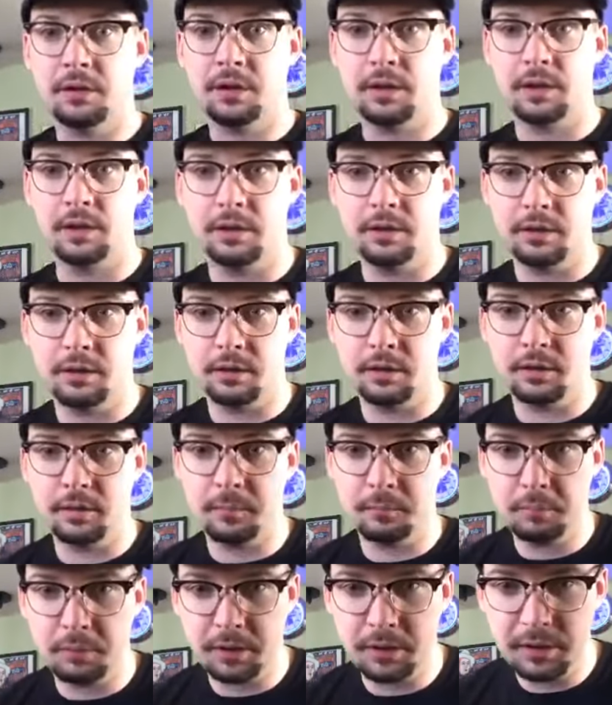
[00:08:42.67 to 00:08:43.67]
And
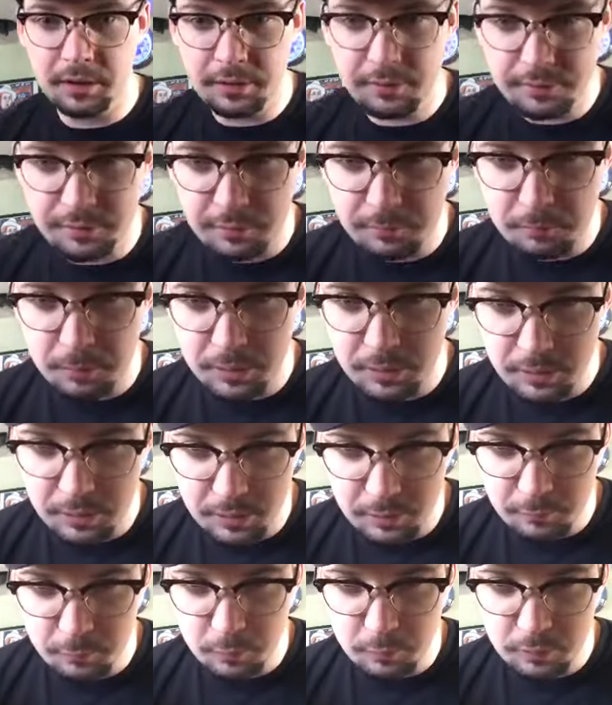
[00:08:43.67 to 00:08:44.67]
play us a
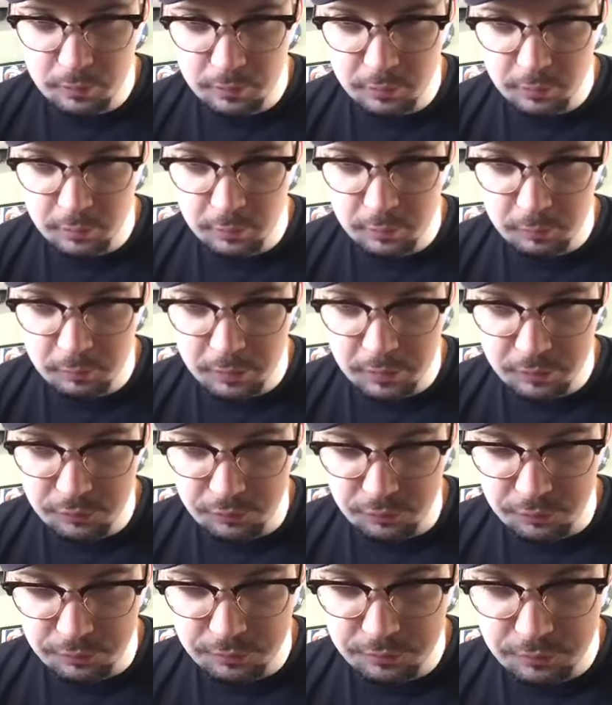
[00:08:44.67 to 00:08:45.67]
bit of one of your
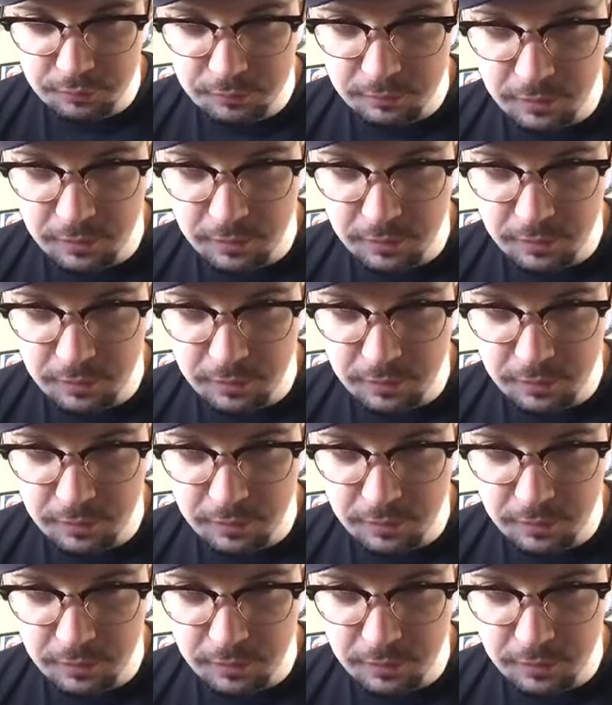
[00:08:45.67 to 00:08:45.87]
originals.